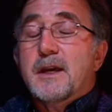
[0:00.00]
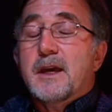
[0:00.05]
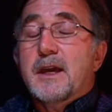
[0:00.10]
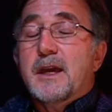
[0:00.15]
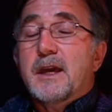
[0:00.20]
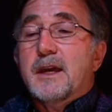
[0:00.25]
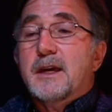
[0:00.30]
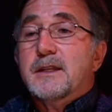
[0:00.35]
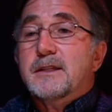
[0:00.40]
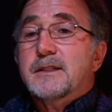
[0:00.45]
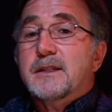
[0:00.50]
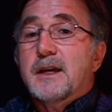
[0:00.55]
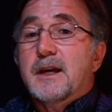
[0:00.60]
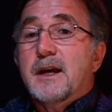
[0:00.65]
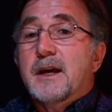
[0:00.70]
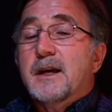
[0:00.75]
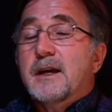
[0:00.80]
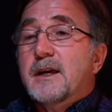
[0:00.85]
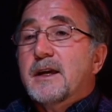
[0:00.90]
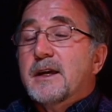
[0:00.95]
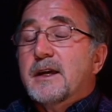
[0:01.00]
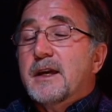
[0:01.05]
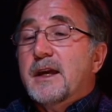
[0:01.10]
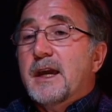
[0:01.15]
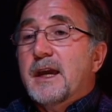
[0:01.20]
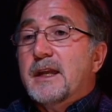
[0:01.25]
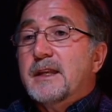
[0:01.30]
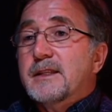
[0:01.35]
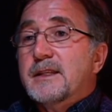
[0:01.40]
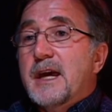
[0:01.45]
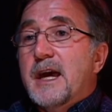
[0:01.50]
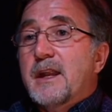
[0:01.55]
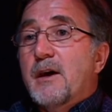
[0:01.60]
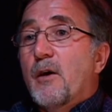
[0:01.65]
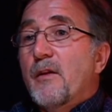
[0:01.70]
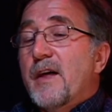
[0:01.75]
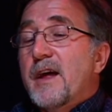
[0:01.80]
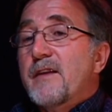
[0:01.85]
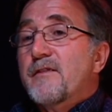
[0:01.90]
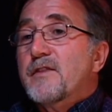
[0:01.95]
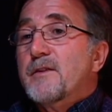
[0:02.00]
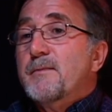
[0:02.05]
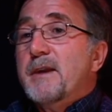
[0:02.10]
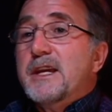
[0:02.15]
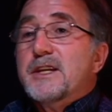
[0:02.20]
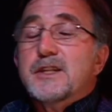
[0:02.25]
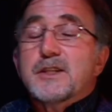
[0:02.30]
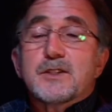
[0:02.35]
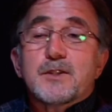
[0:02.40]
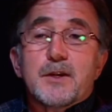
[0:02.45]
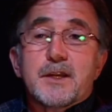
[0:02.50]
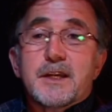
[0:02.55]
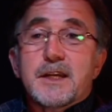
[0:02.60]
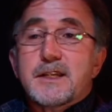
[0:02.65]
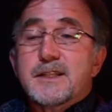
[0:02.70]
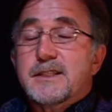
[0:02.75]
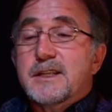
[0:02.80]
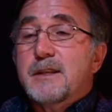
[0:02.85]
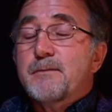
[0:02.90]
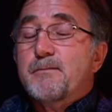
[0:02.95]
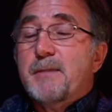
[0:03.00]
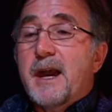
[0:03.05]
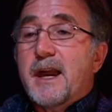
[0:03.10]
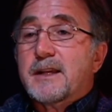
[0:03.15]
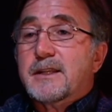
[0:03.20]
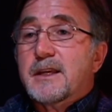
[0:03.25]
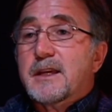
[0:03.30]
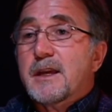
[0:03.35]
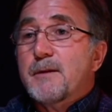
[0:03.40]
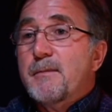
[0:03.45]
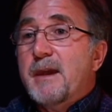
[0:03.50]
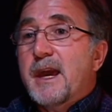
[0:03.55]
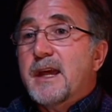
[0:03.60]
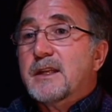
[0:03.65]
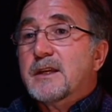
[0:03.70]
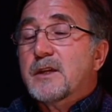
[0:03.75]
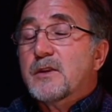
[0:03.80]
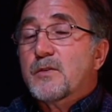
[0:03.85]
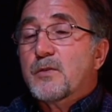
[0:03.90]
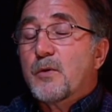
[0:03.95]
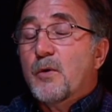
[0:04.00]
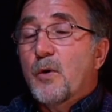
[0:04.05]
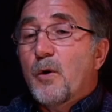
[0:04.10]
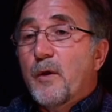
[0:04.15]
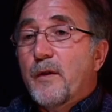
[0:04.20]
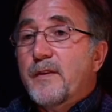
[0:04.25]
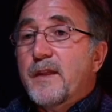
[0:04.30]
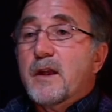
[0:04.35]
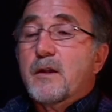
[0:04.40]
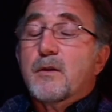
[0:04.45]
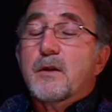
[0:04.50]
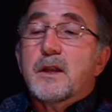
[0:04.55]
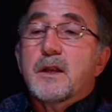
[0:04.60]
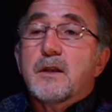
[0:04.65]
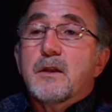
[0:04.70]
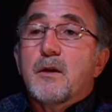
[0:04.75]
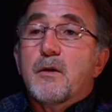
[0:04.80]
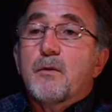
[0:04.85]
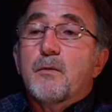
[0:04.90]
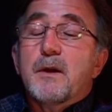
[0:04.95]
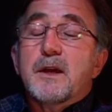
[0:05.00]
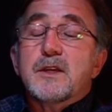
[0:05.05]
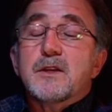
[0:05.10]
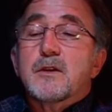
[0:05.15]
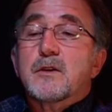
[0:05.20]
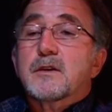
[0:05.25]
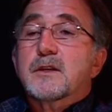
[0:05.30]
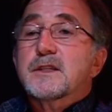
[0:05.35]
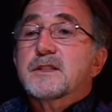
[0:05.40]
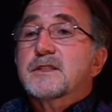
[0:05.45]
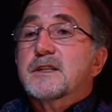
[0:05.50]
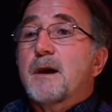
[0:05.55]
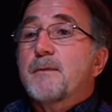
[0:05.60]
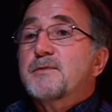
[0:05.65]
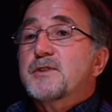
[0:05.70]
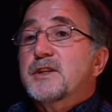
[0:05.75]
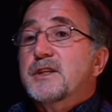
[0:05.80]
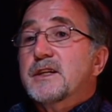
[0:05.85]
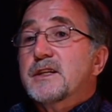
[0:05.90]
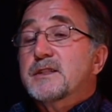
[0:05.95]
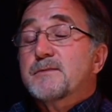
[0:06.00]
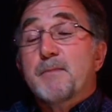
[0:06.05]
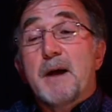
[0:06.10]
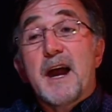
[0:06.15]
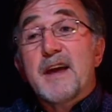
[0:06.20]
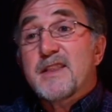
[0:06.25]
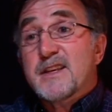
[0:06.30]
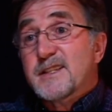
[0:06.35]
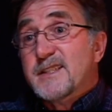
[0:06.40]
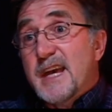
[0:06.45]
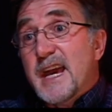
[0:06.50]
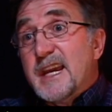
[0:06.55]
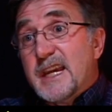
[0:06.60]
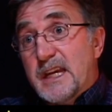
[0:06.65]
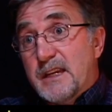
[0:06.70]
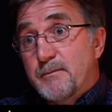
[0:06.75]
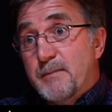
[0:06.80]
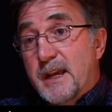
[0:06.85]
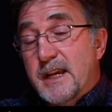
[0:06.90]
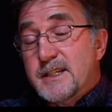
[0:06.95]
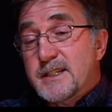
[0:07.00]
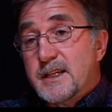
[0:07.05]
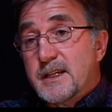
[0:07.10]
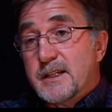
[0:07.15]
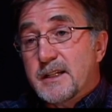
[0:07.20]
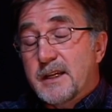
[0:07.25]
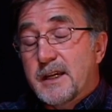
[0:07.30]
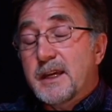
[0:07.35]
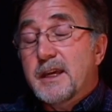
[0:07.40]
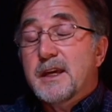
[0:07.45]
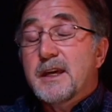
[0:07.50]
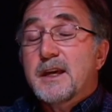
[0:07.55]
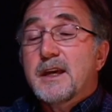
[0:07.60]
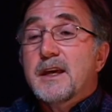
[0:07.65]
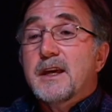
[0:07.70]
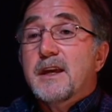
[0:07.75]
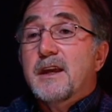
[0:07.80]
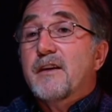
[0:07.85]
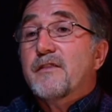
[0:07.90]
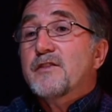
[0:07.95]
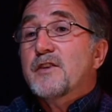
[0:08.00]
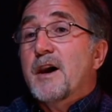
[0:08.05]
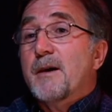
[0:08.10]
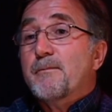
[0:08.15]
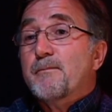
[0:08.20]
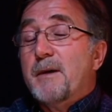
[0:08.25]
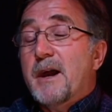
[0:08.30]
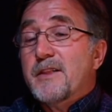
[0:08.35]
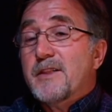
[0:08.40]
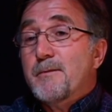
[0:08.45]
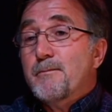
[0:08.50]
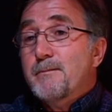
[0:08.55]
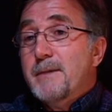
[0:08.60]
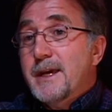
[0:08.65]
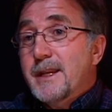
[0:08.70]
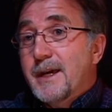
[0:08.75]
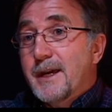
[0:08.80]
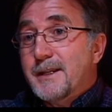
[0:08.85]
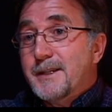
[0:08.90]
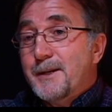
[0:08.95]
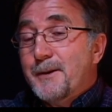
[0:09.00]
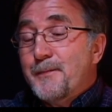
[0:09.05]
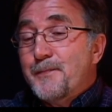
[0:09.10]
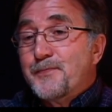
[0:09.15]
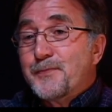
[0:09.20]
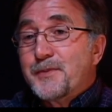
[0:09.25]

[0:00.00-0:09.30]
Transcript: And that all that information is going to get sent back to command control, and they're going to know what your consumption is by the second, basically, if not by the minute.